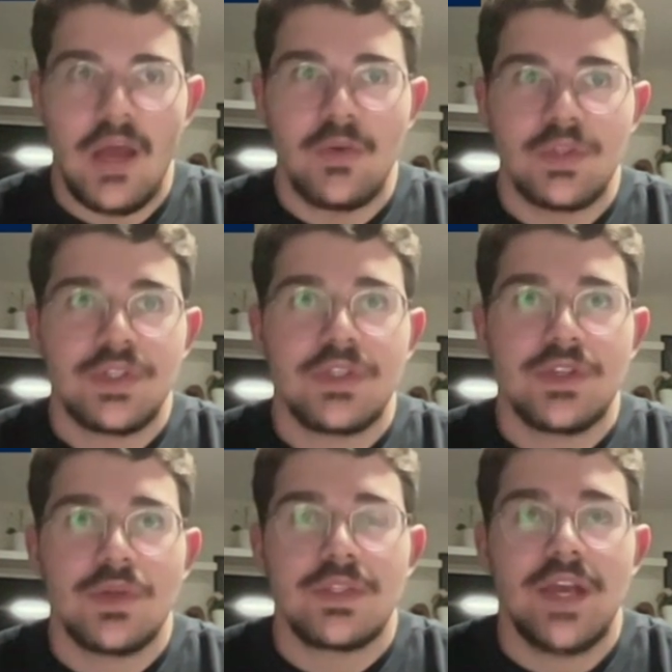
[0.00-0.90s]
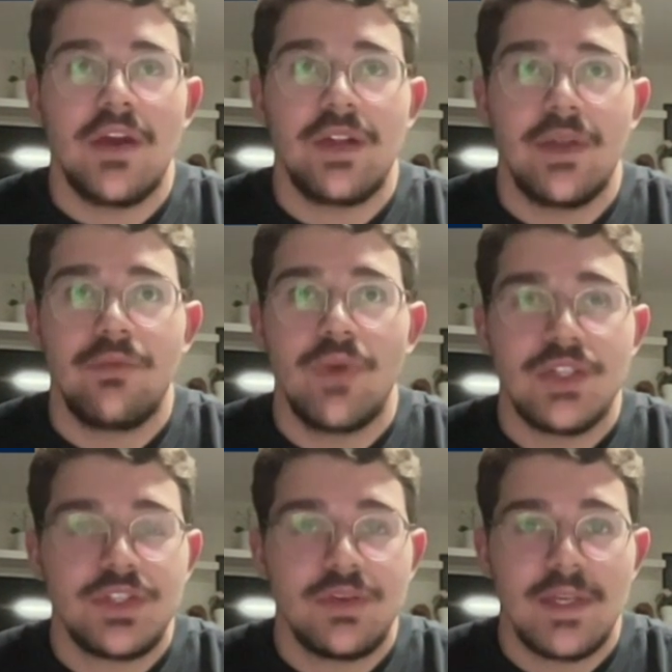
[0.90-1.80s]
I was just so scared. I
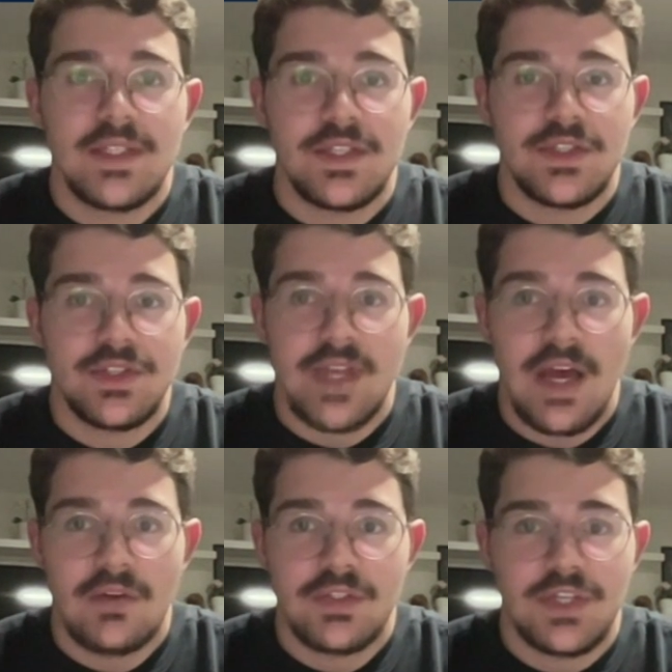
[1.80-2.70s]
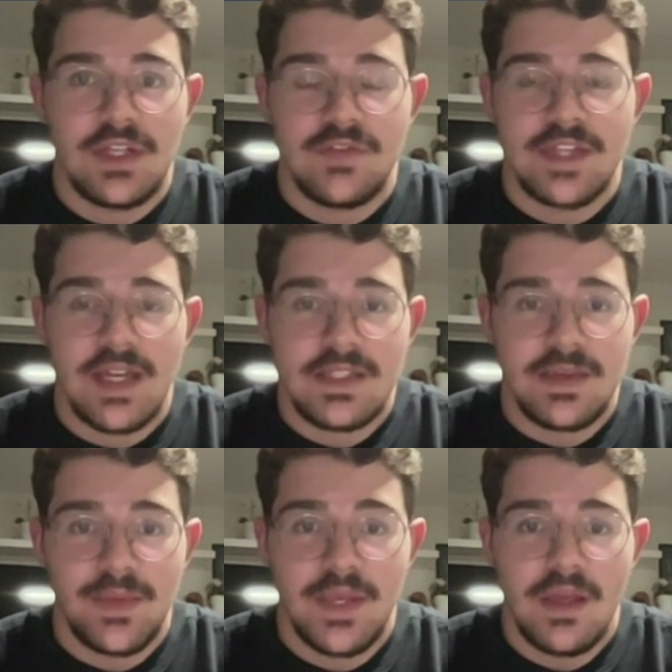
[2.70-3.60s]
rushed to my sister's house. She lives next
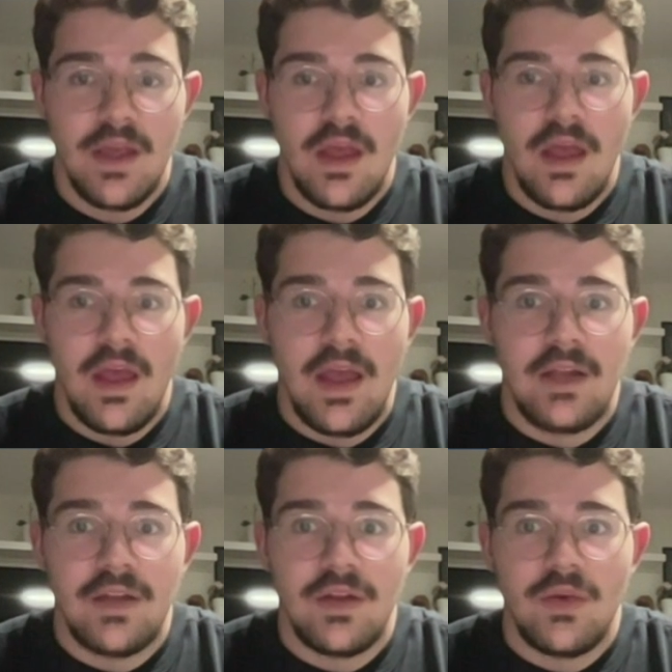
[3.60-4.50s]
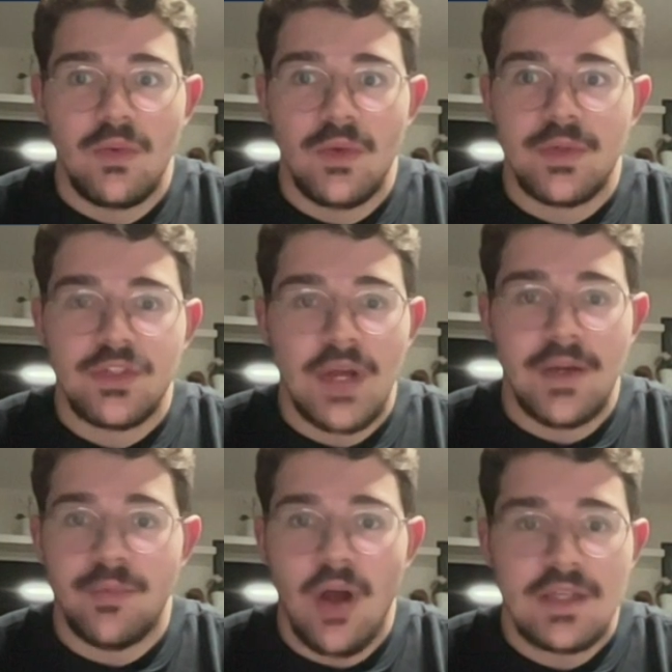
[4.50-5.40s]
to me. And we were trying
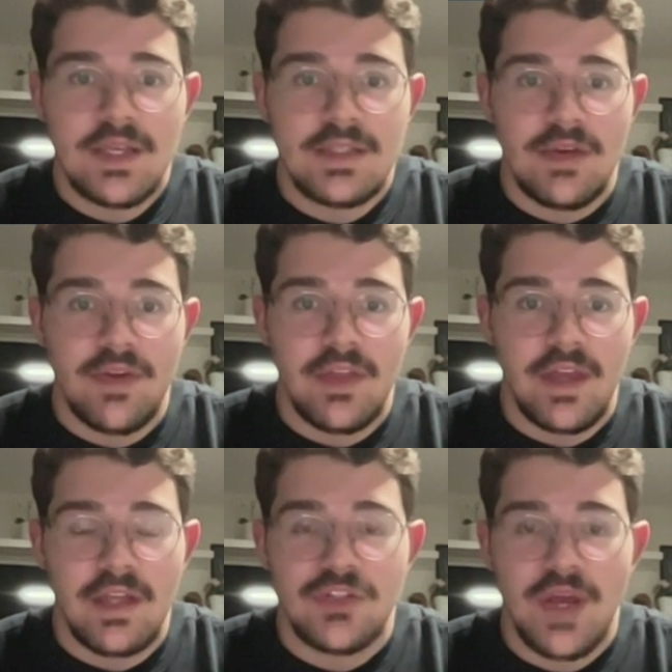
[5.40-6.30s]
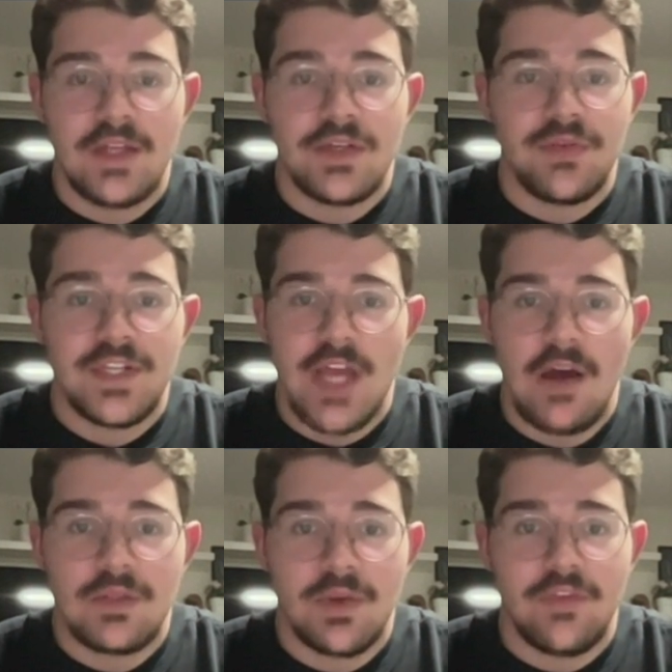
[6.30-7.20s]
to process everything and trying to reach
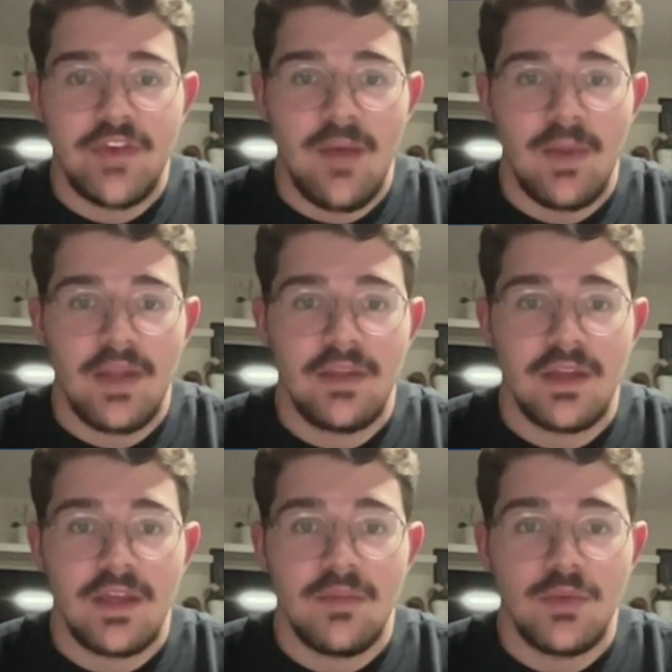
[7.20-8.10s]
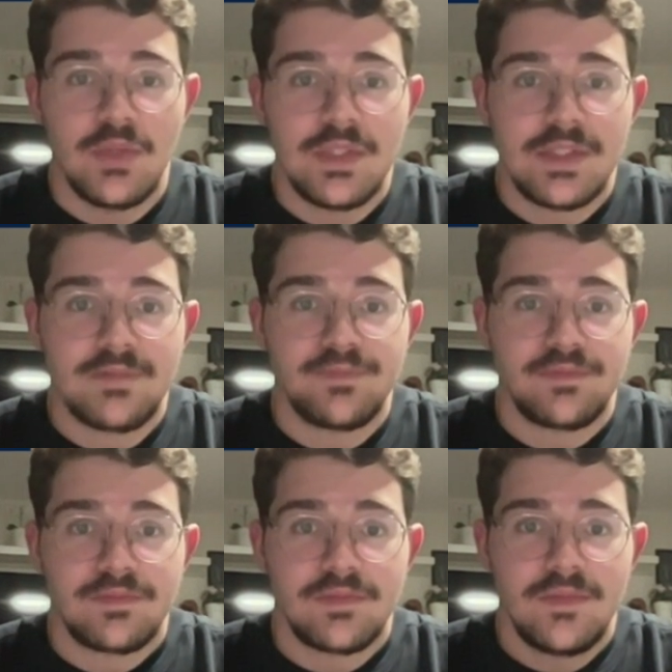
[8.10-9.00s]
out to our family in the kibbutz.
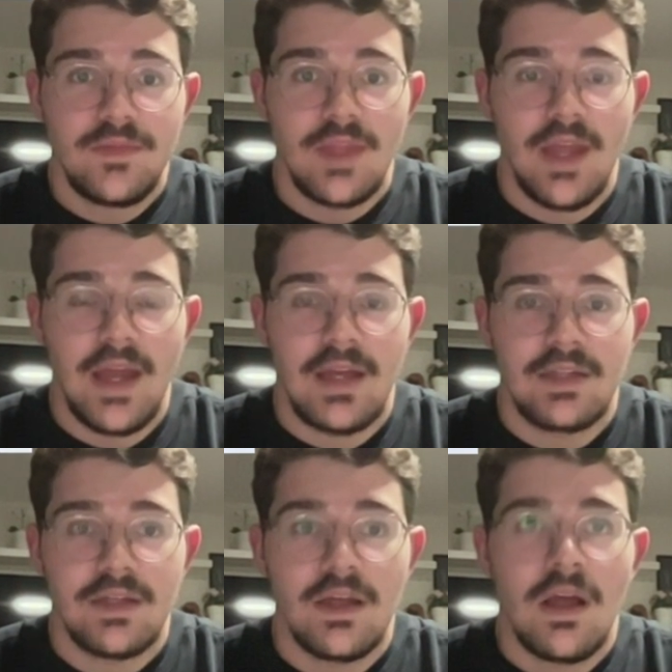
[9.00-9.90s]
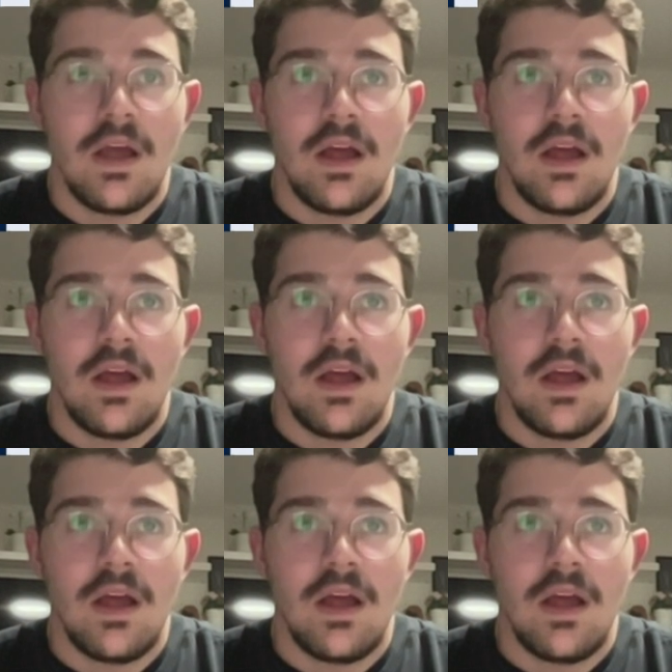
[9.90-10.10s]
And